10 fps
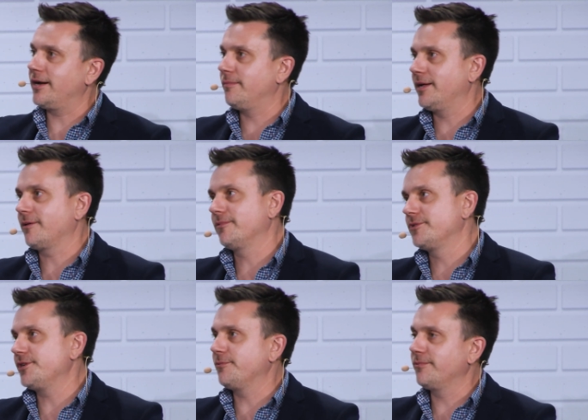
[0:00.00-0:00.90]
and I'm like, well,
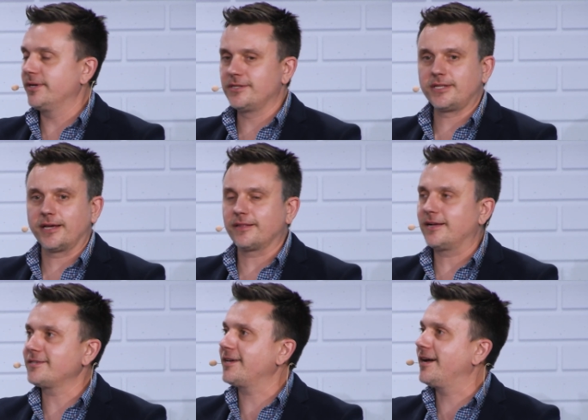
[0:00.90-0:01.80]
gee whiz, like
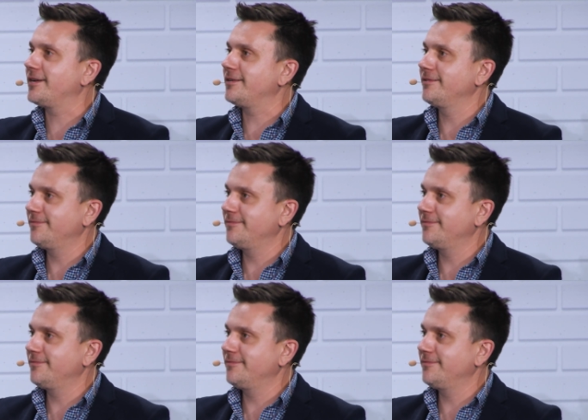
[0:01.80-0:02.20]
that's got